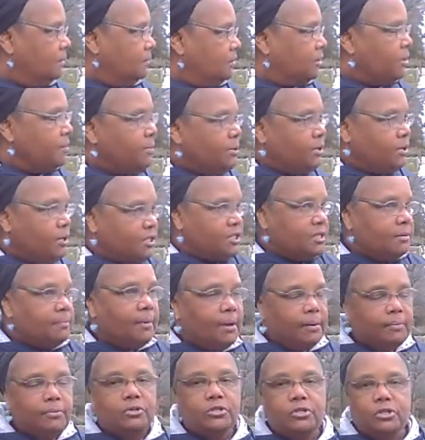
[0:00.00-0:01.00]
community
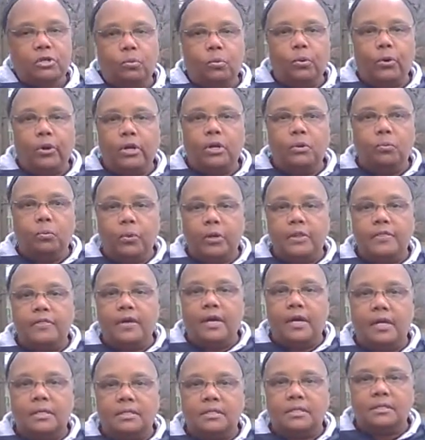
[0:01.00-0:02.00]
members that are working with
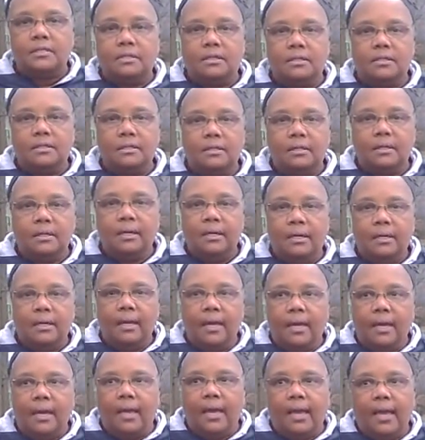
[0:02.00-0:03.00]
us,
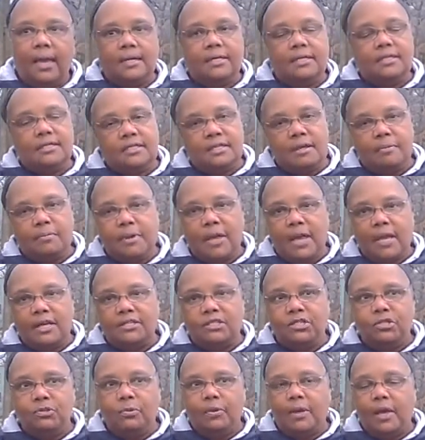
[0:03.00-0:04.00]
and in some
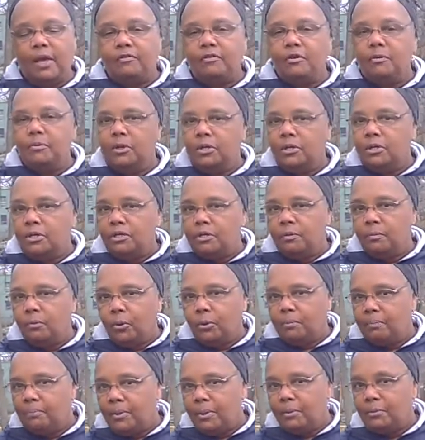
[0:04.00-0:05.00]
cases we have community
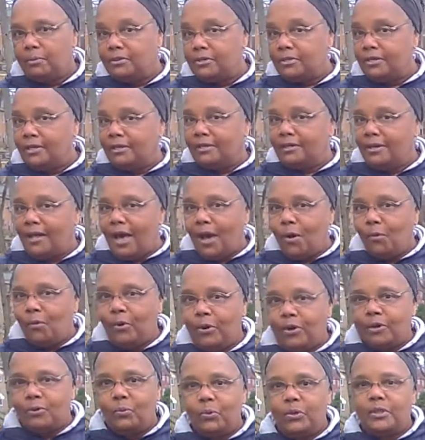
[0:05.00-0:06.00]
members that are not
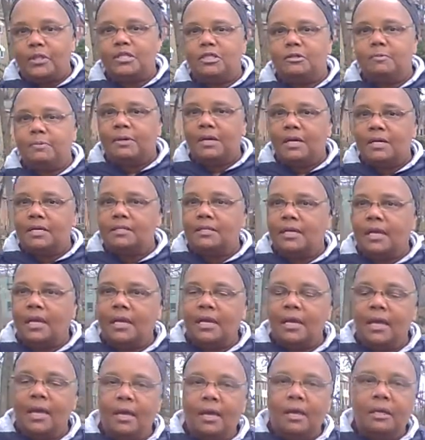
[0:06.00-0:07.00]
working with us because they
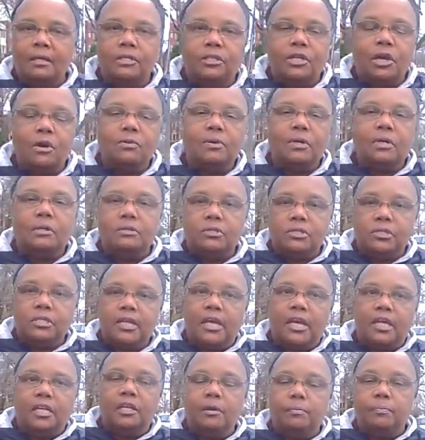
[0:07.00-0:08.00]
don't
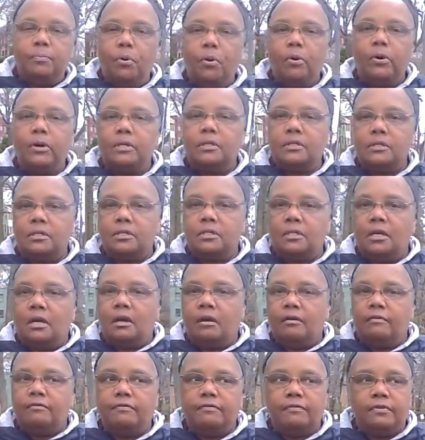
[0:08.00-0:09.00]
understand the importance
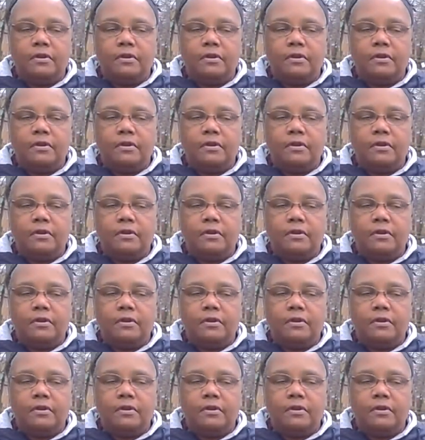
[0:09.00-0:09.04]
of